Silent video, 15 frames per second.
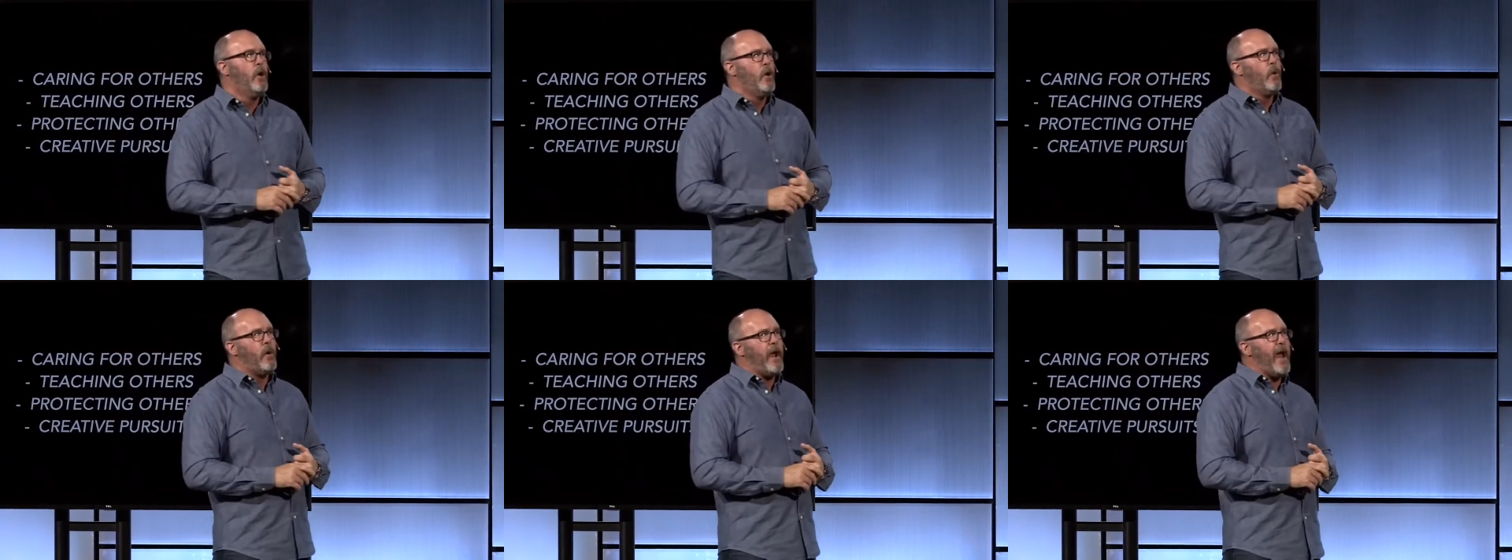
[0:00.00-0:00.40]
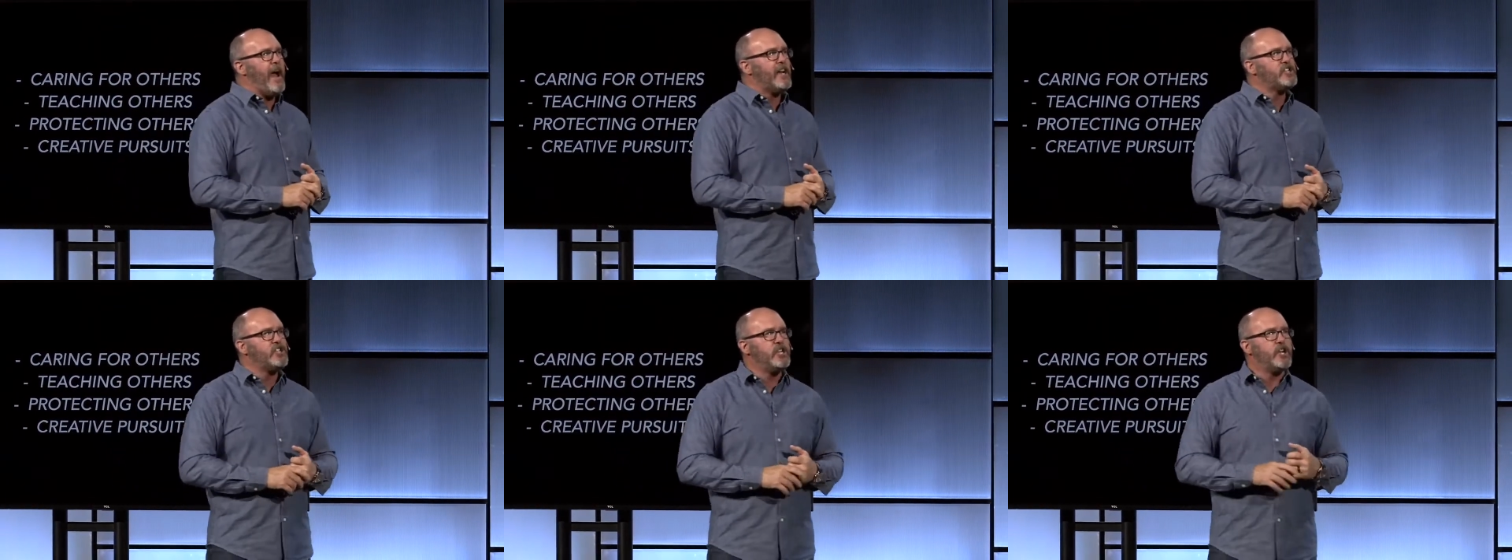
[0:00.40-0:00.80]
We're
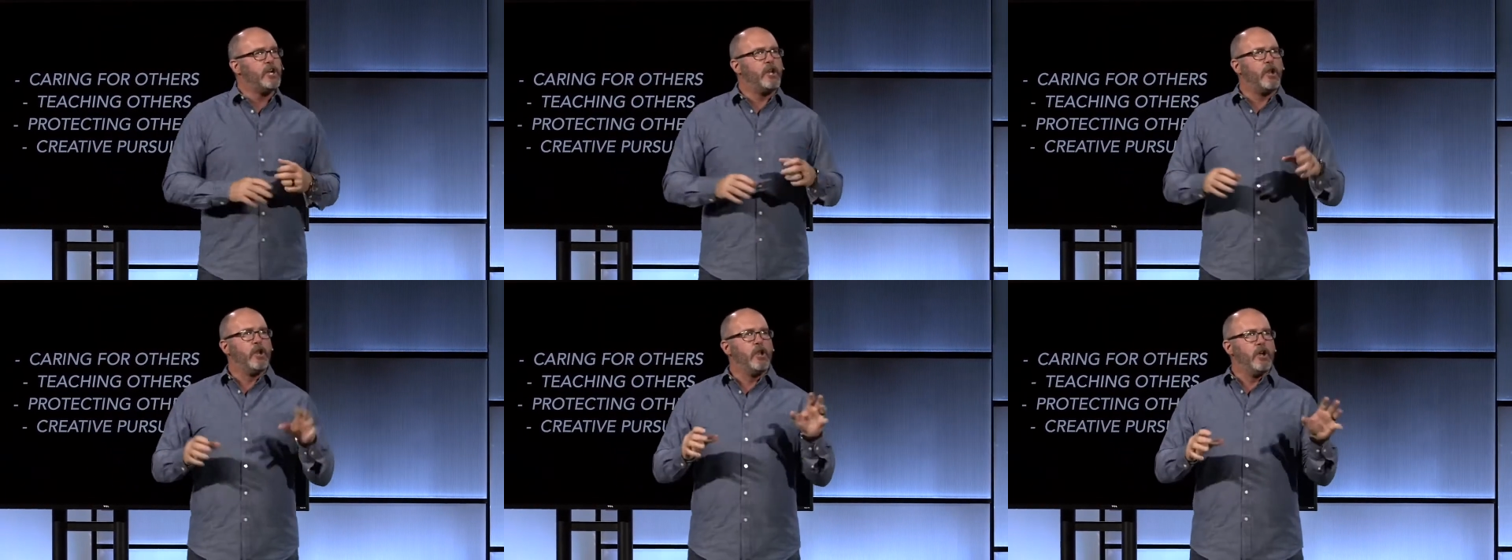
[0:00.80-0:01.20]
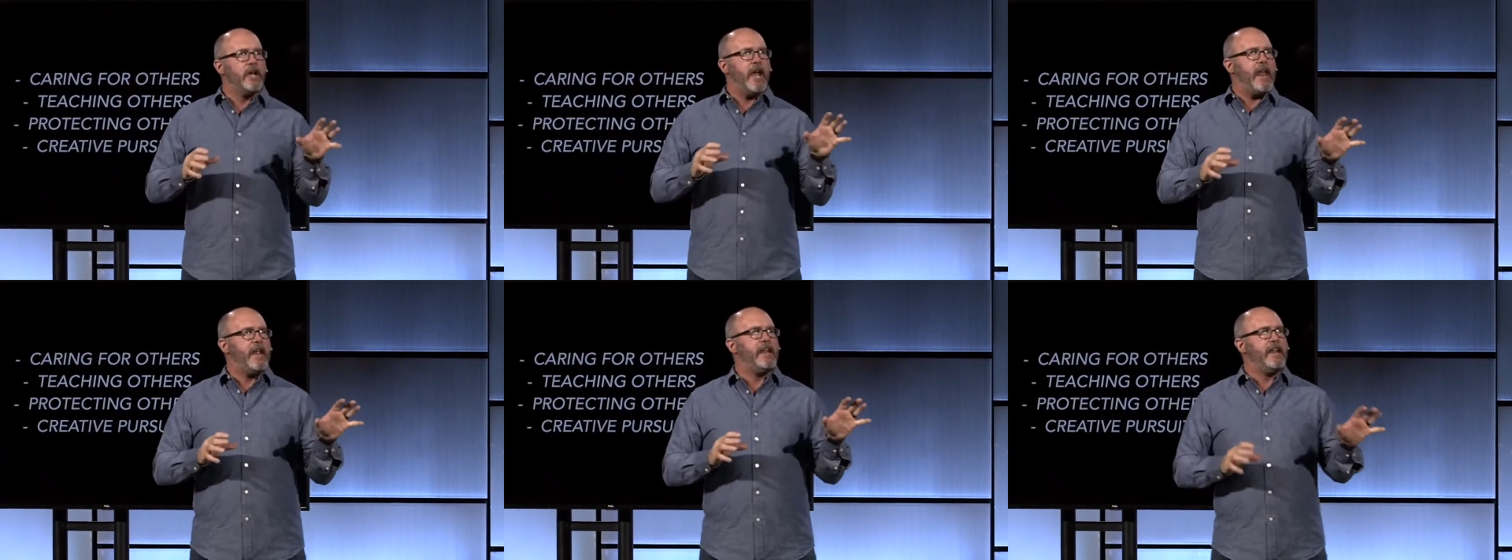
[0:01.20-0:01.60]
actually going to look
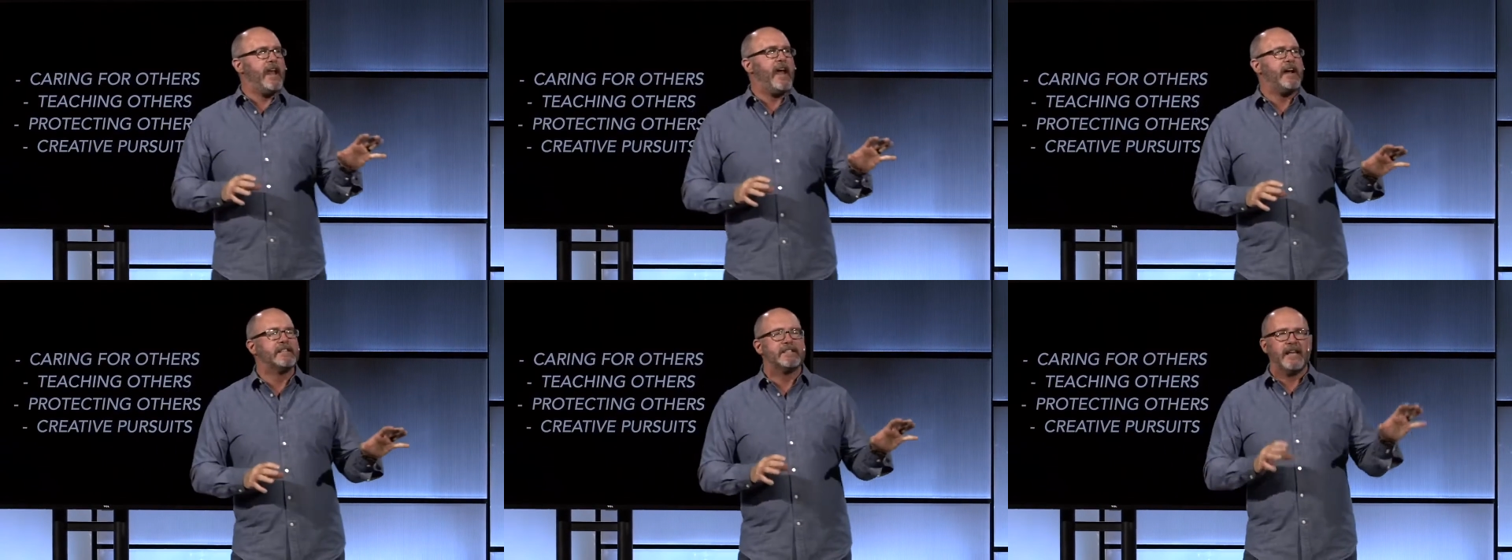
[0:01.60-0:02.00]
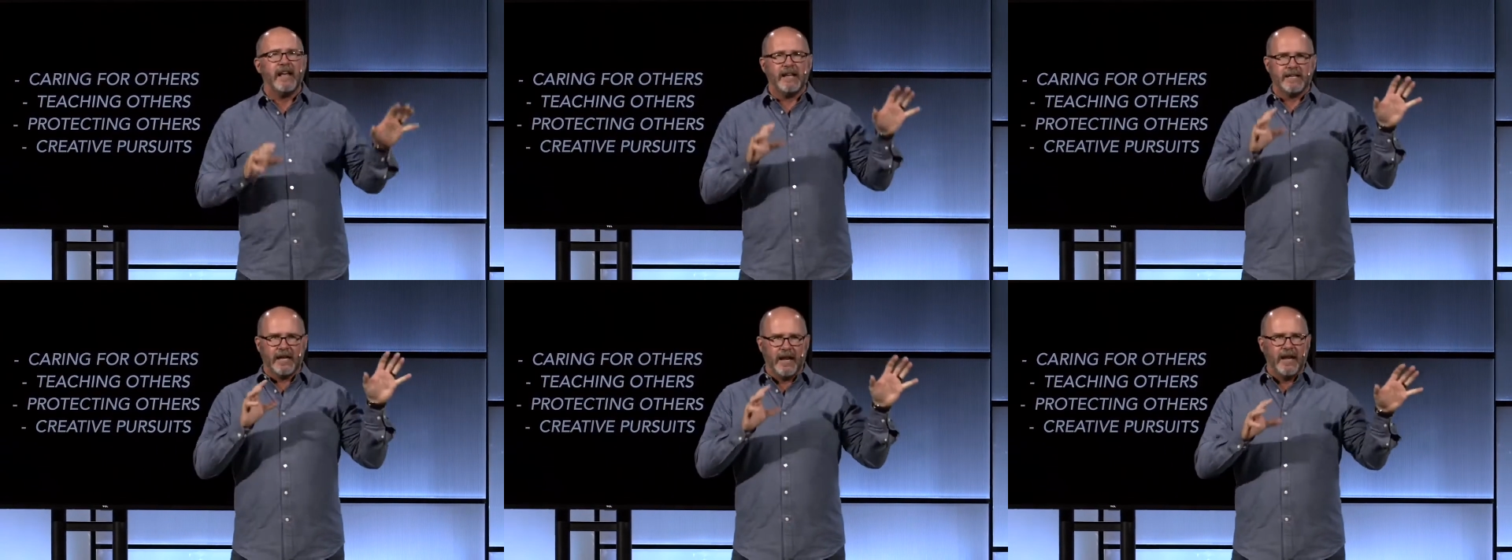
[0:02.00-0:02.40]
at it as
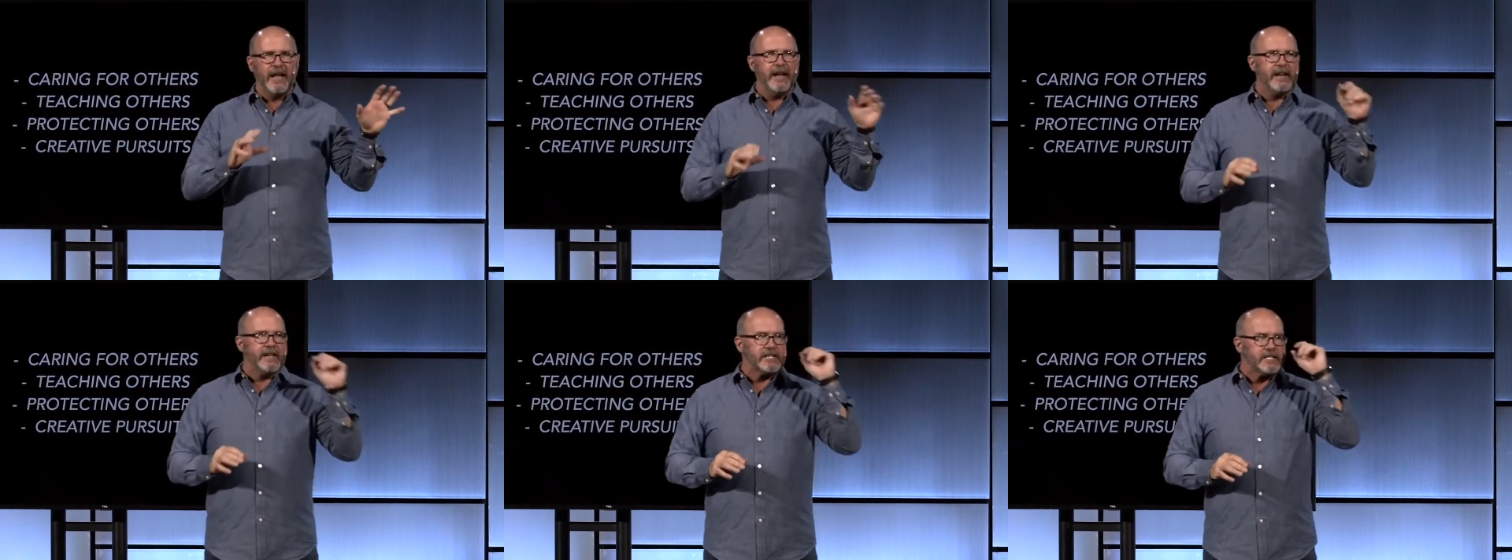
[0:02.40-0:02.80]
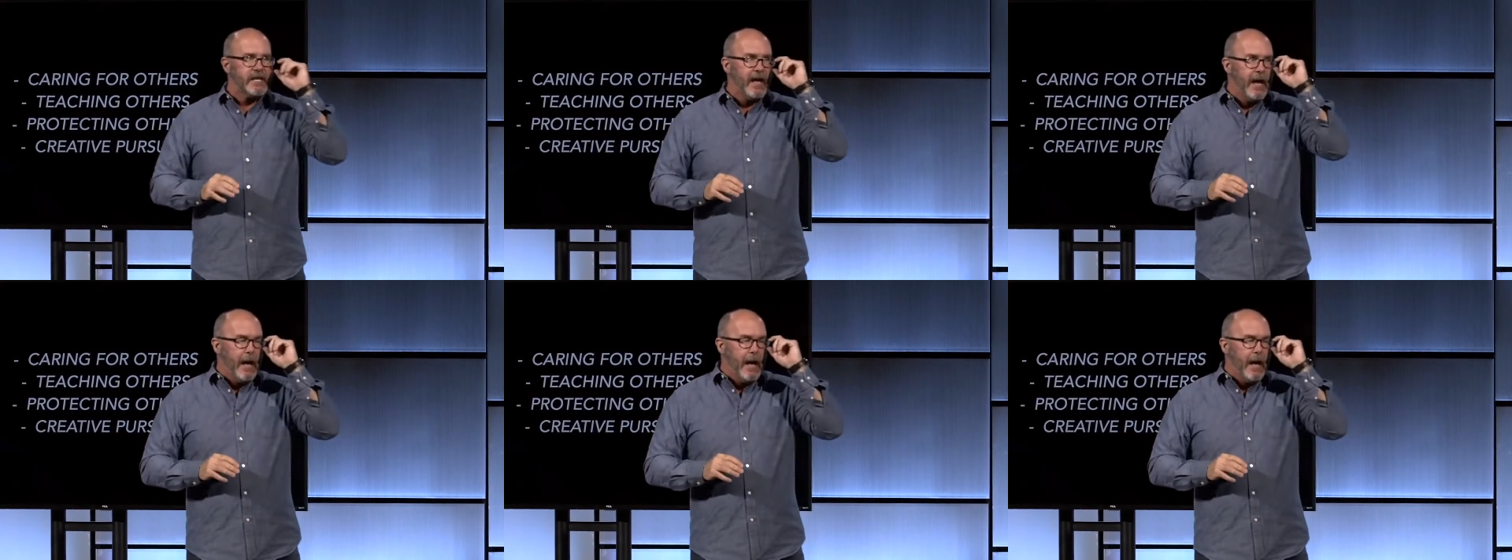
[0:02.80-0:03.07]
a list